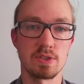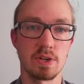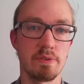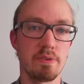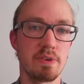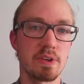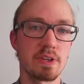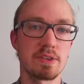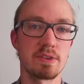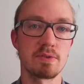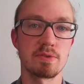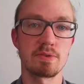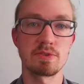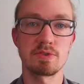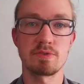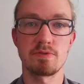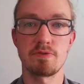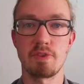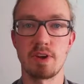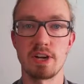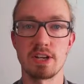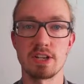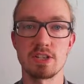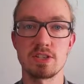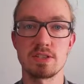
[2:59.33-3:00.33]
Solving those
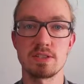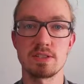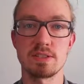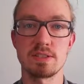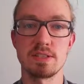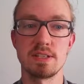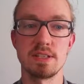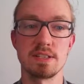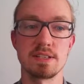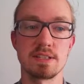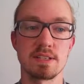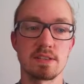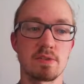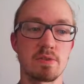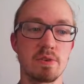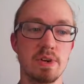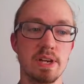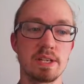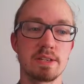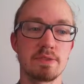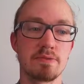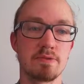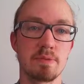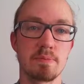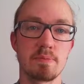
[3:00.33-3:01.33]
functions needs a
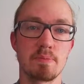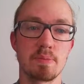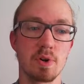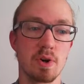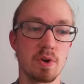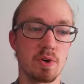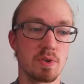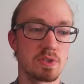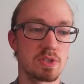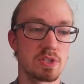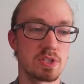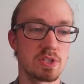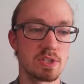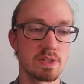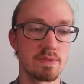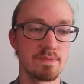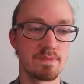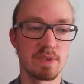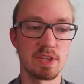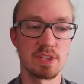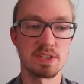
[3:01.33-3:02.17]
creative approach.